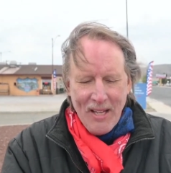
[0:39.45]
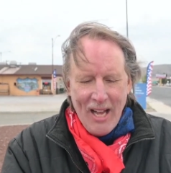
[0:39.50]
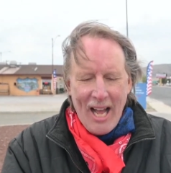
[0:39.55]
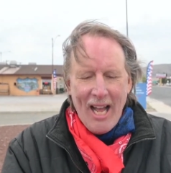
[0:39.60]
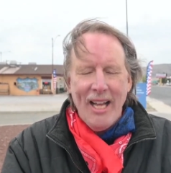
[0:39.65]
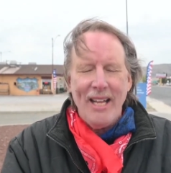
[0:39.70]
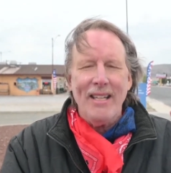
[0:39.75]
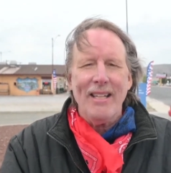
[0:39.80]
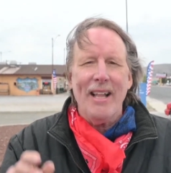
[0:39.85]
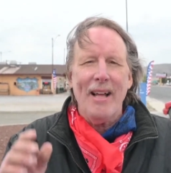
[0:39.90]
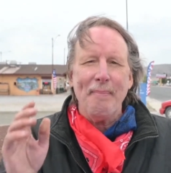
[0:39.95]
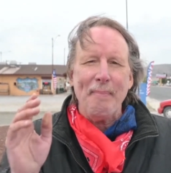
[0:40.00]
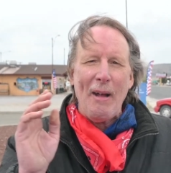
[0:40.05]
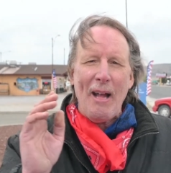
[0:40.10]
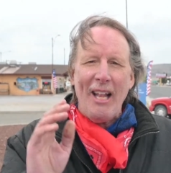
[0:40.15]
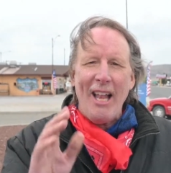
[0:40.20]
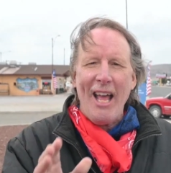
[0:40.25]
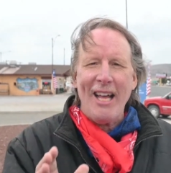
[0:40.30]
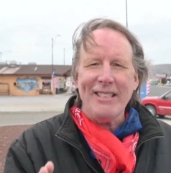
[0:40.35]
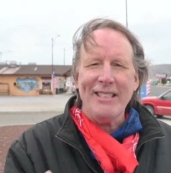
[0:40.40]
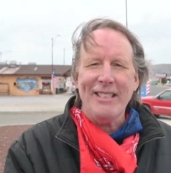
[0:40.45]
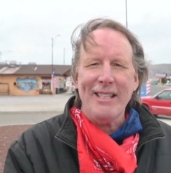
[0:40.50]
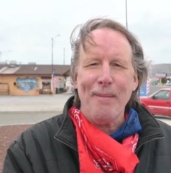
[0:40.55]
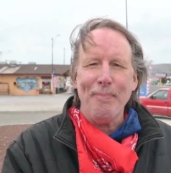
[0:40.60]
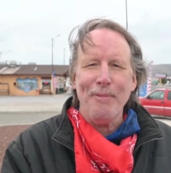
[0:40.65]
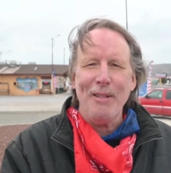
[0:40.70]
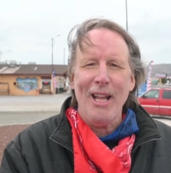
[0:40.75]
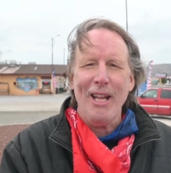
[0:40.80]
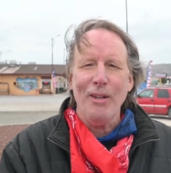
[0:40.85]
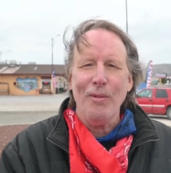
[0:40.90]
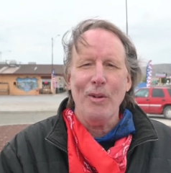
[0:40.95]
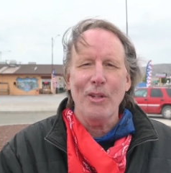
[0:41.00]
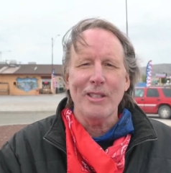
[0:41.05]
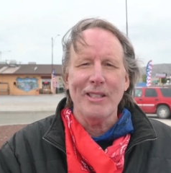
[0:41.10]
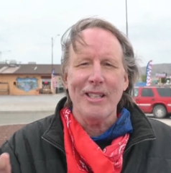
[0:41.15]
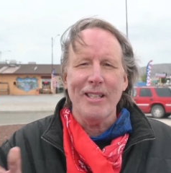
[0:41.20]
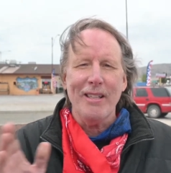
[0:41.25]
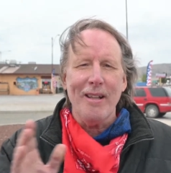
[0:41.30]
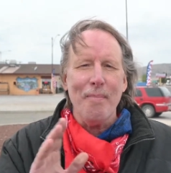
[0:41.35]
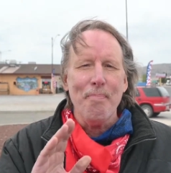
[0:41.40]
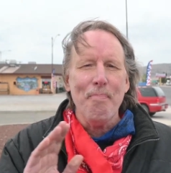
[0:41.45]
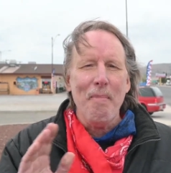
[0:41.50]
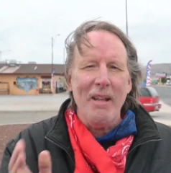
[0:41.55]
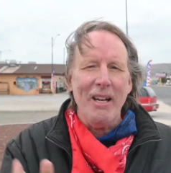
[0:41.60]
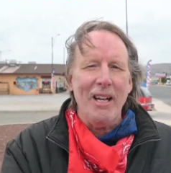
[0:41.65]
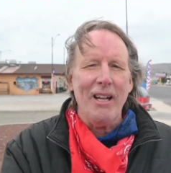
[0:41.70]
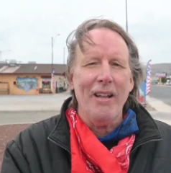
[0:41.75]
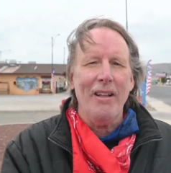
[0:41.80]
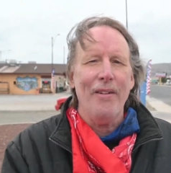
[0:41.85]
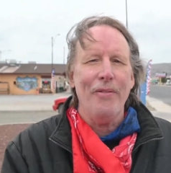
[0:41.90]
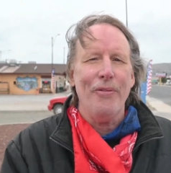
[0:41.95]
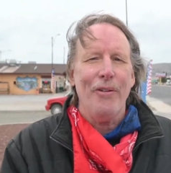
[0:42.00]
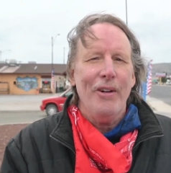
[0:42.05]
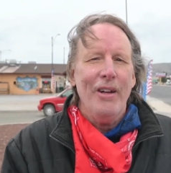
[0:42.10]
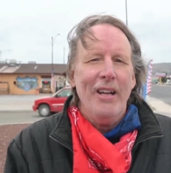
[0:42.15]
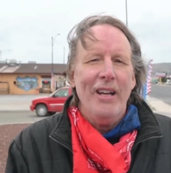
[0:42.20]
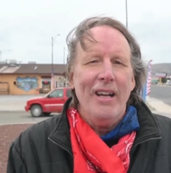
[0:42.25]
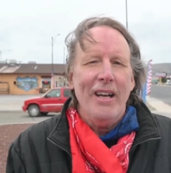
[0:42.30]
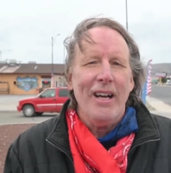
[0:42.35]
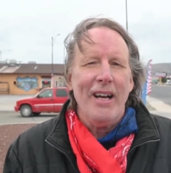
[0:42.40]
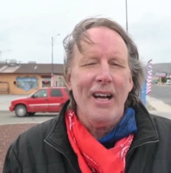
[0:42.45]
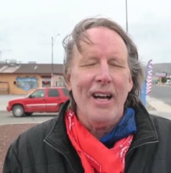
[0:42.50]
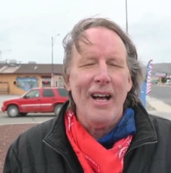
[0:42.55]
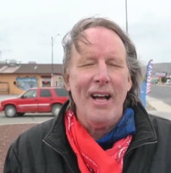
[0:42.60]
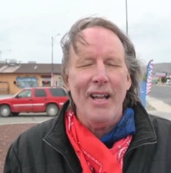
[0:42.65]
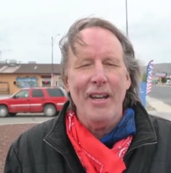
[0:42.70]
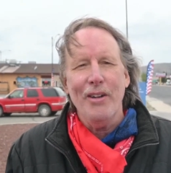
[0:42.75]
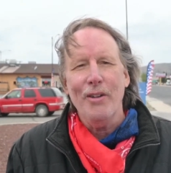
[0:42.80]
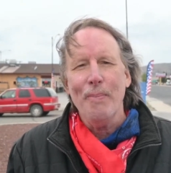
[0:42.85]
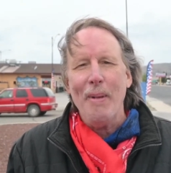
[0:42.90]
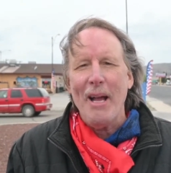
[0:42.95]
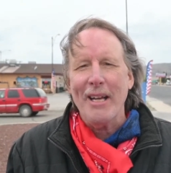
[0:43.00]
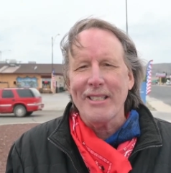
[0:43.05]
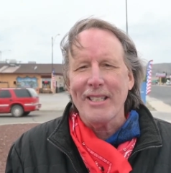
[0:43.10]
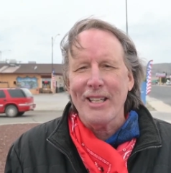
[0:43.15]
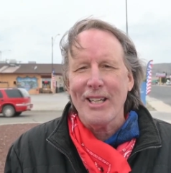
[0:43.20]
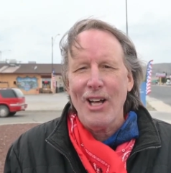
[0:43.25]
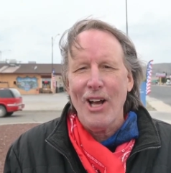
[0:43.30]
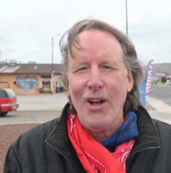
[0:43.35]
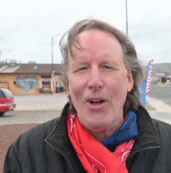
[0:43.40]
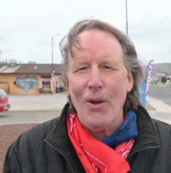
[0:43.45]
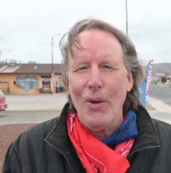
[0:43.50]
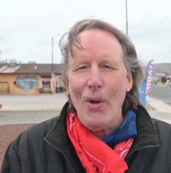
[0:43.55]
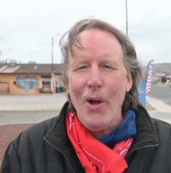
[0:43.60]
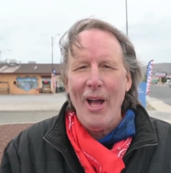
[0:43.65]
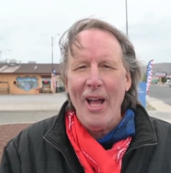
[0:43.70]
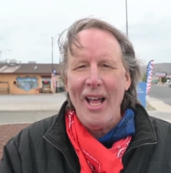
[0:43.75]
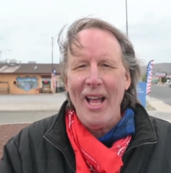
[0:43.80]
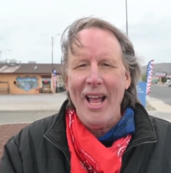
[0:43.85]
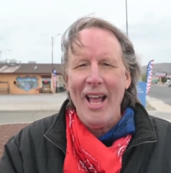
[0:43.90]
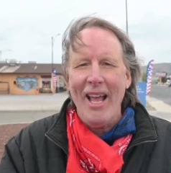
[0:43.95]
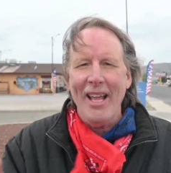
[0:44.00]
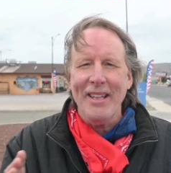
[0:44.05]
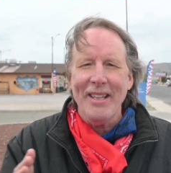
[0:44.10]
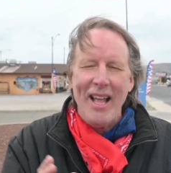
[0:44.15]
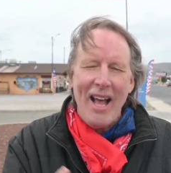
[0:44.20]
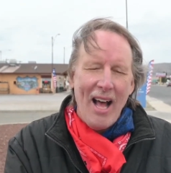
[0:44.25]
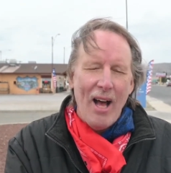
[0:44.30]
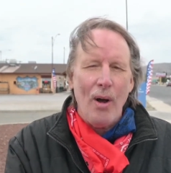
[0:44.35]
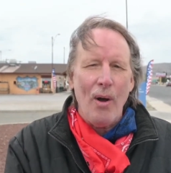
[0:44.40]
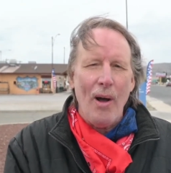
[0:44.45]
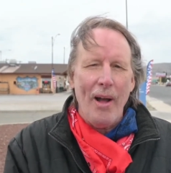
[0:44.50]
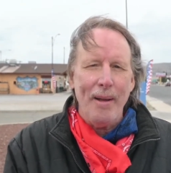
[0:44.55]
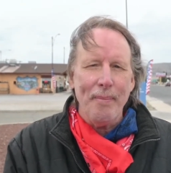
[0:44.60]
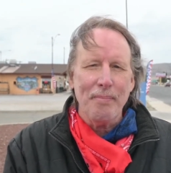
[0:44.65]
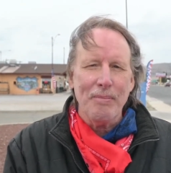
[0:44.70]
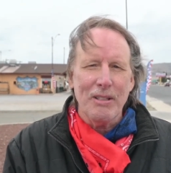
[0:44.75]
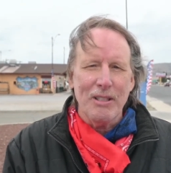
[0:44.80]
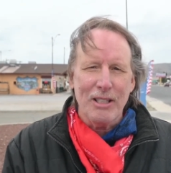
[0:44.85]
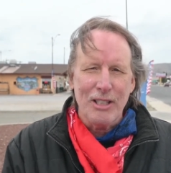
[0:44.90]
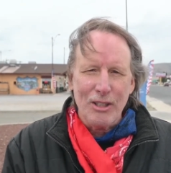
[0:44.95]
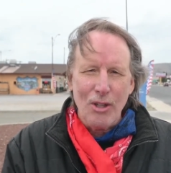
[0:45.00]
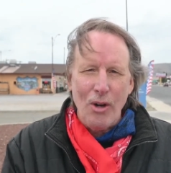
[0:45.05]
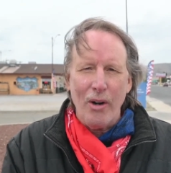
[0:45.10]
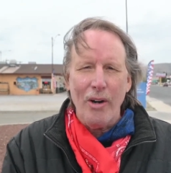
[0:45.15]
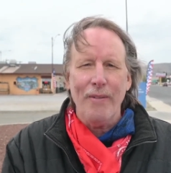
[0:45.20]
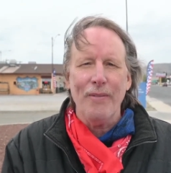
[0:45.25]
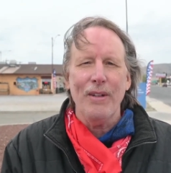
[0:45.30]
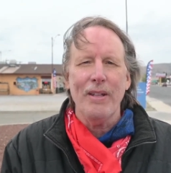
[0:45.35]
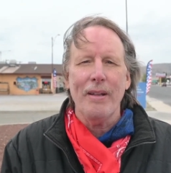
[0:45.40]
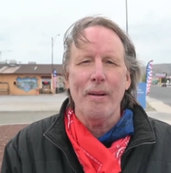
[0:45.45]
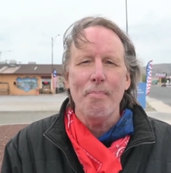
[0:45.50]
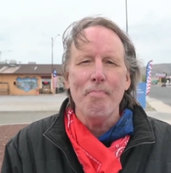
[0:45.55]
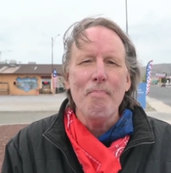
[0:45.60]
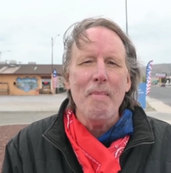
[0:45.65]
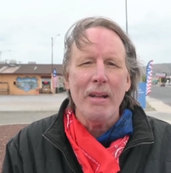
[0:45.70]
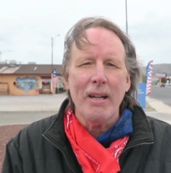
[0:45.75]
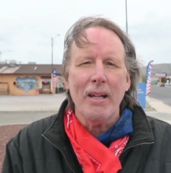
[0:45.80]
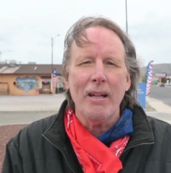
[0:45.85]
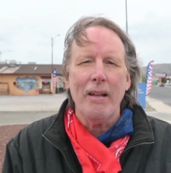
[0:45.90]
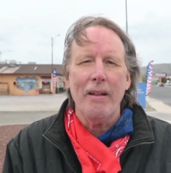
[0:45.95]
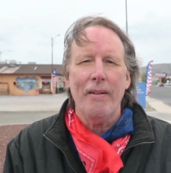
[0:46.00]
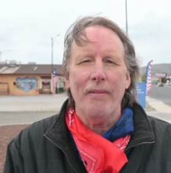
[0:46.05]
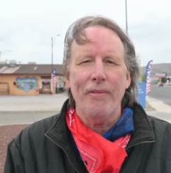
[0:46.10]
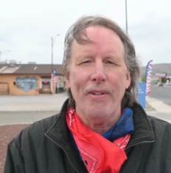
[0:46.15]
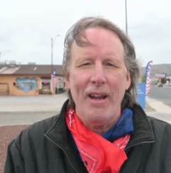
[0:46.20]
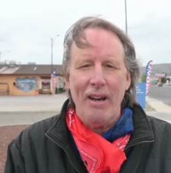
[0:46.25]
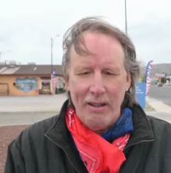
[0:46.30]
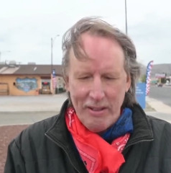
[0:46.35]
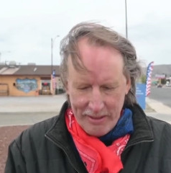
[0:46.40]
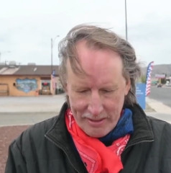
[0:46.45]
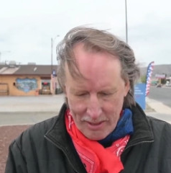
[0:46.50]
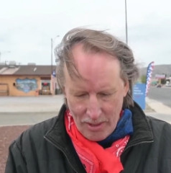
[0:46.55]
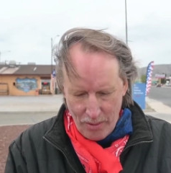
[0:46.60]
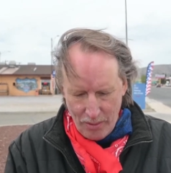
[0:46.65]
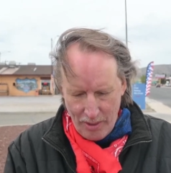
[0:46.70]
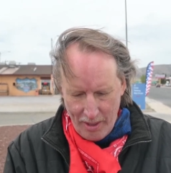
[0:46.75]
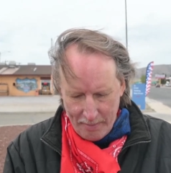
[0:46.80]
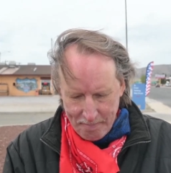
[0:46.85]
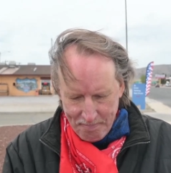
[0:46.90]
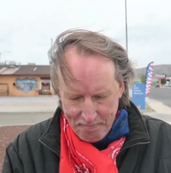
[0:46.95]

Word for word: I, my last update was in the middle of uh, New Mexico, and now I'm sort of in the middle of Arizona.